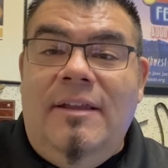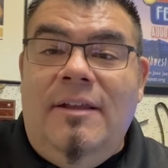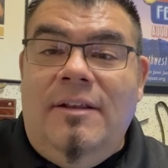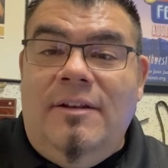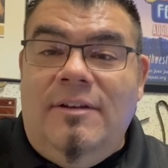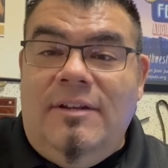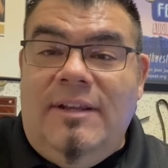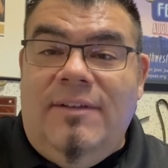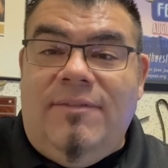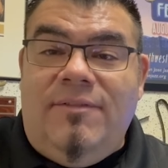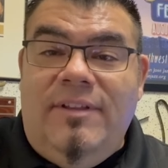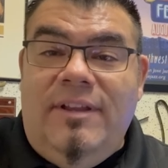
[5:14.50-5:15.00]

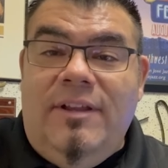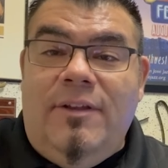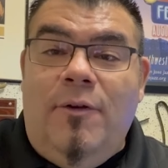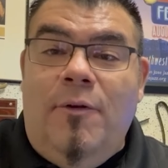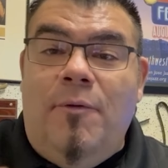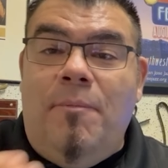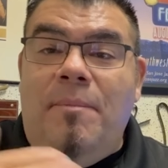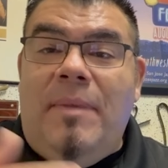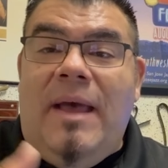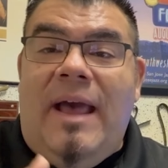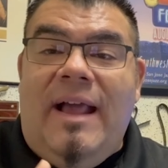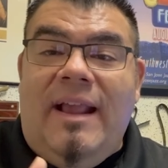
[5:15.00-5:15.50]
definitely
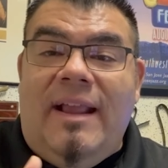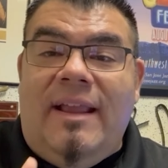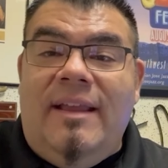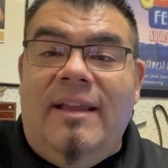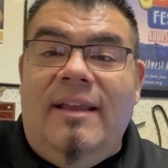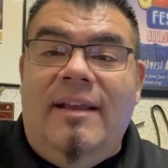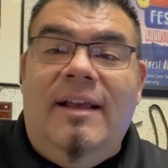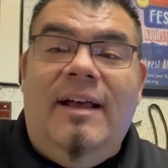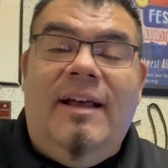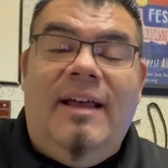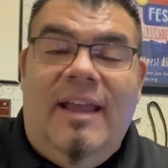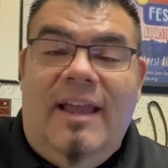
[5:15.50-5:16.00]
go back
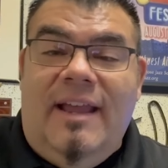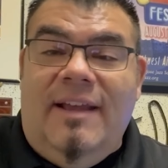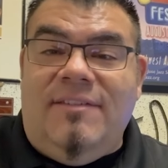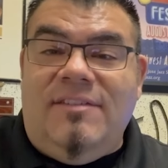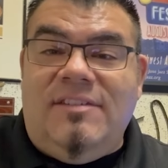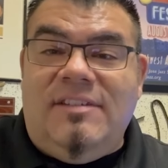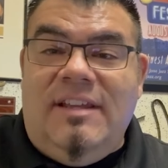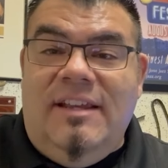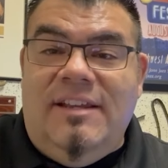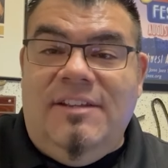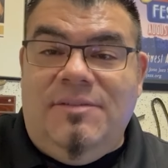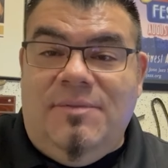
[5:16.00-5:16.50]
a
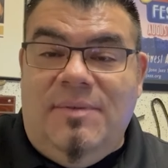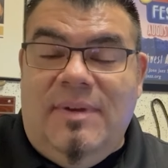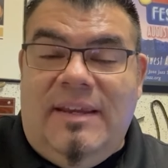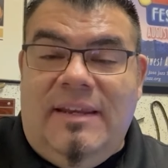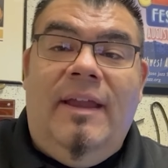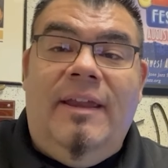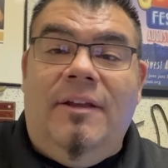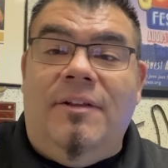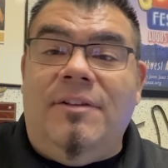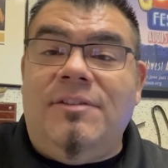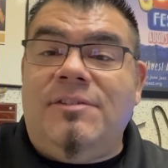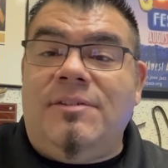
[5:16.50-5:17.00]
half-size
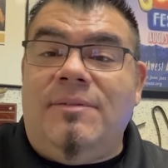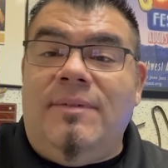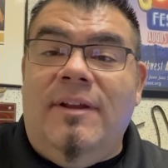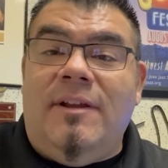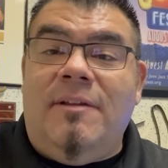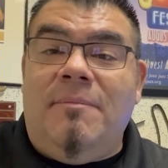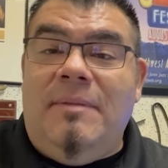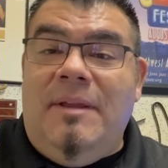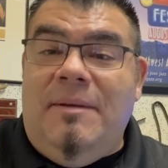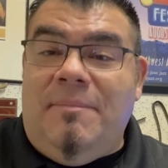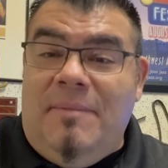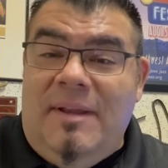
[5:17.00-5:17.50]
reed. I also
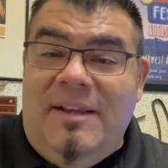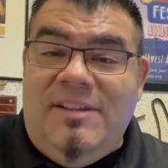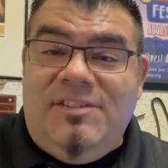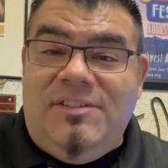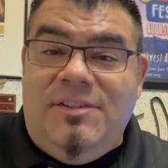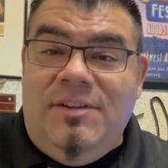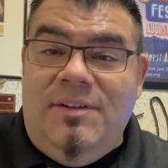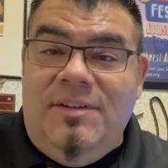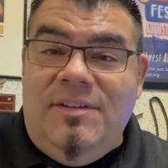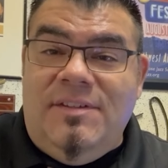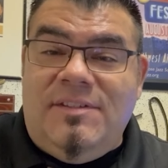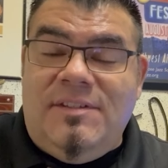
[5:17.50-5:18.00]
recommend my
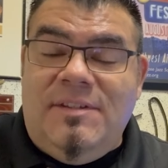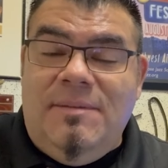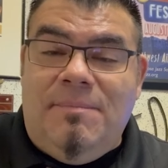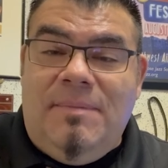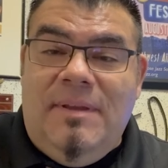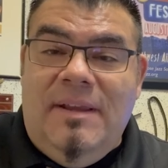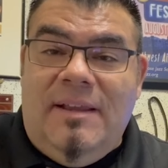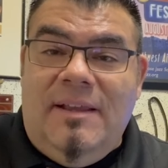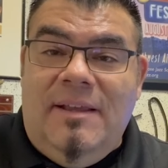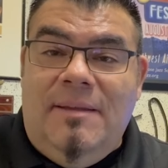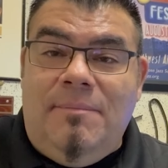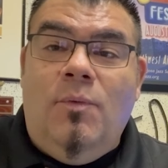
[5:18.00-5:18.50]
students to
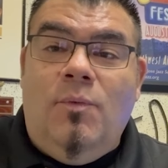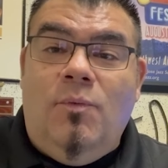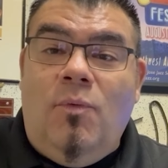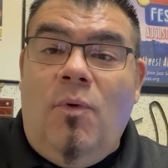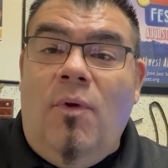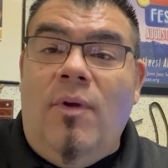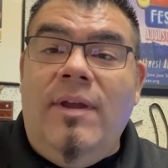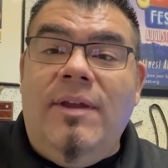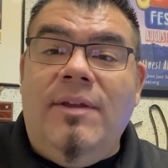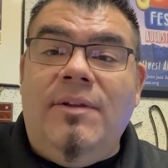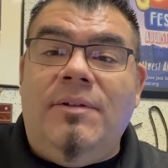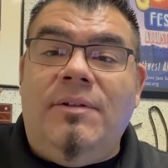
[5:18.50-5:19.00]
pick up
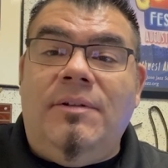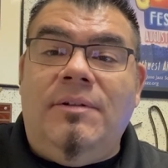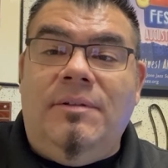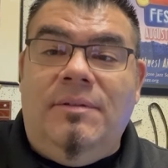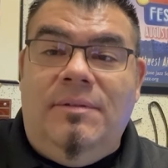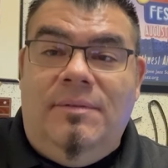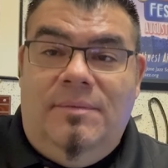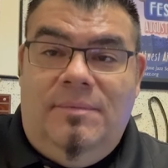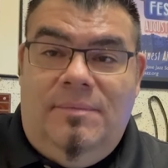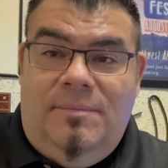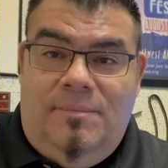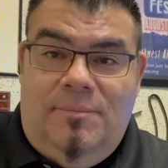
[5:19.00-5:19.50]
Royal
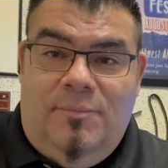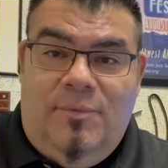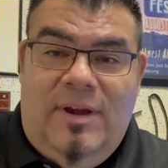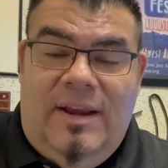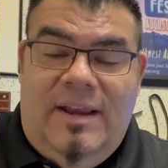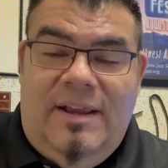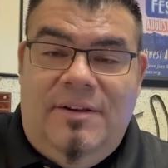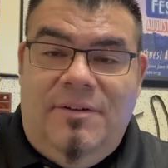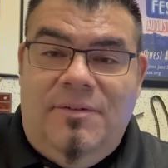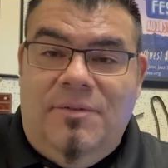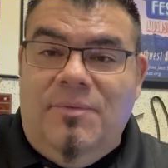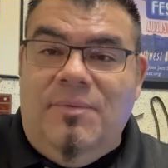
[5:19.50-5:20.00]

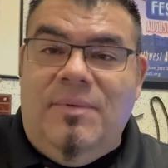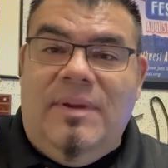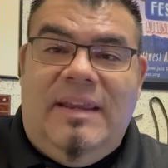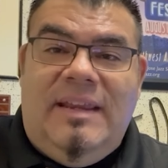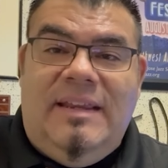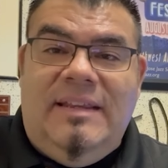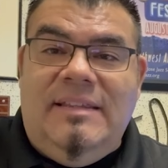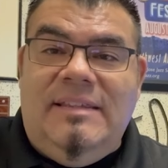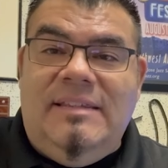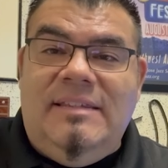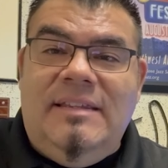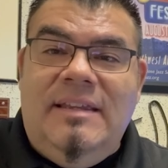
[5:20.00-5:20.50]
brand
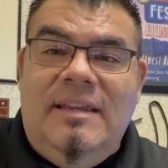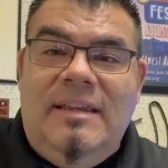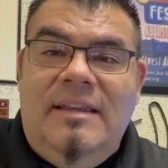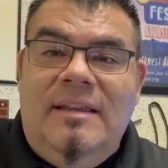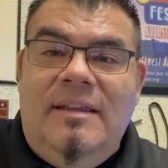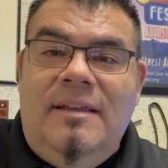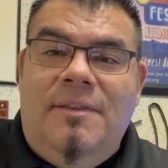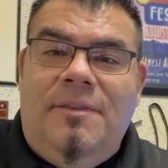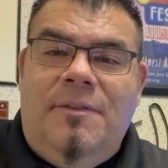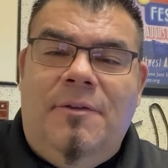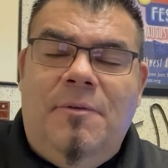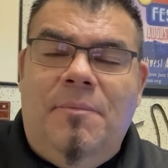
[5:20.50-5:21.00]
reeds.
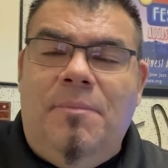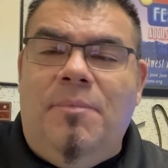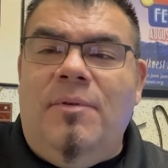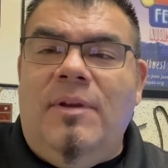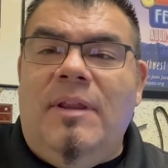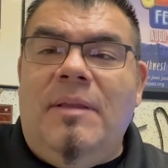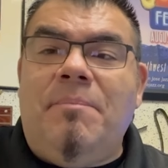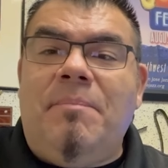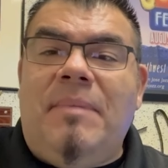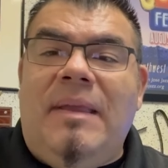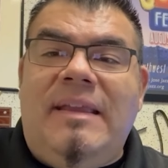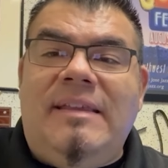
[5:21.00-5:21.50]
They're
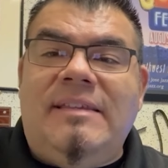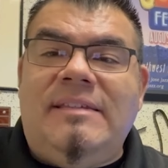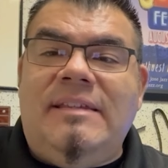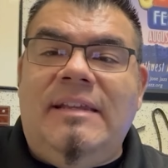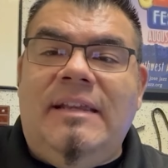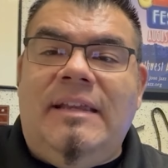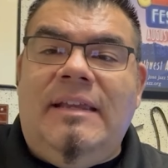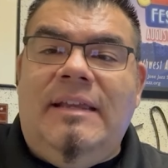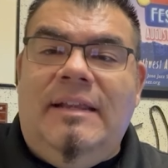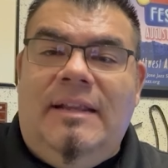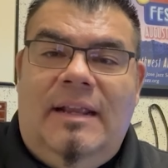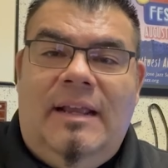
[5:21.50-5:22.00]
pretty
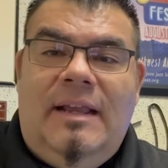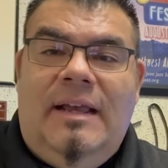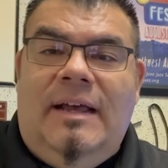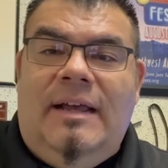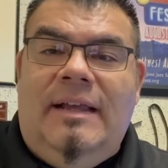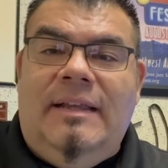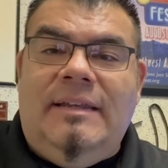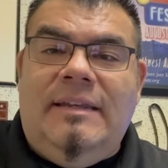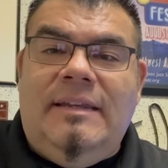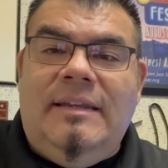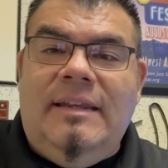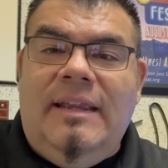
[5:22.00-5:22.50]
basic in
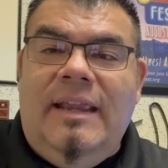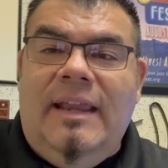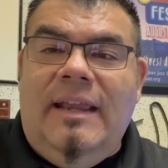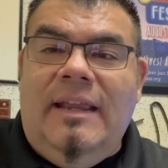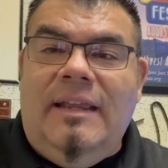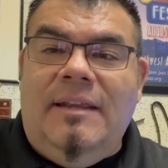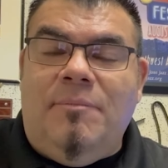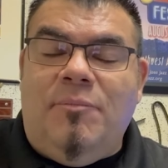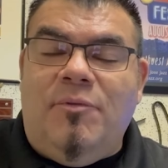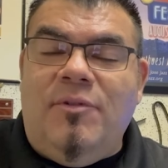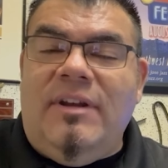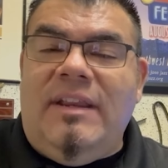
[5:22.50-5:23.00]
cut
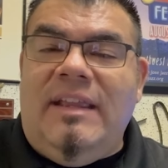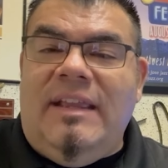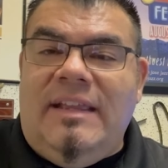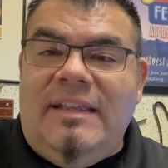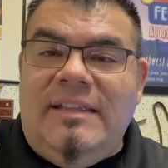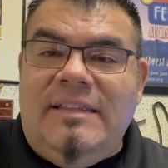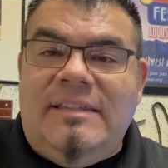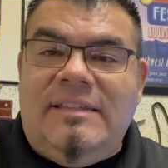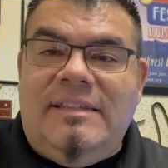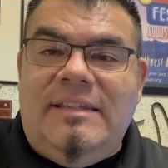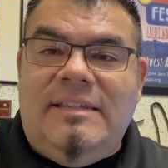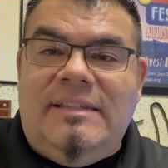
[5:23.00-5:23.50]
and pretty
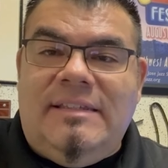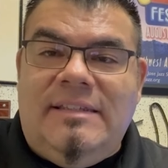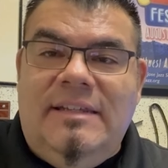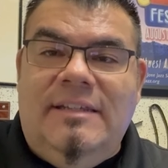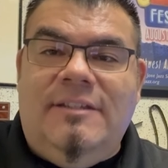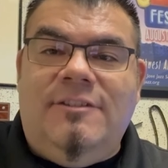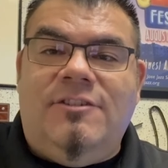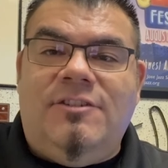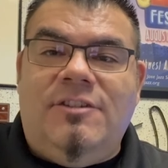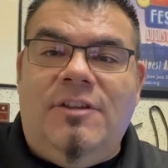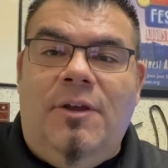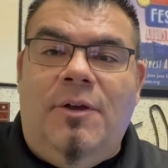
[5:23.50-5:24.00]

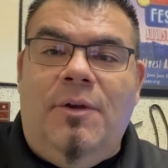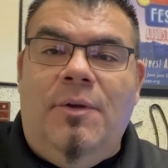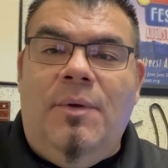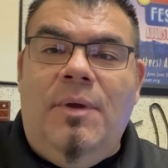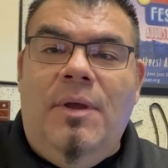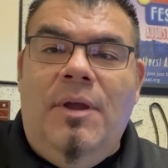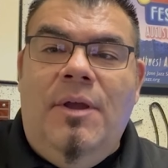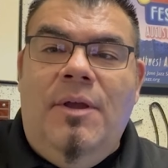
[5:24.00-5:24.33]
consistent. So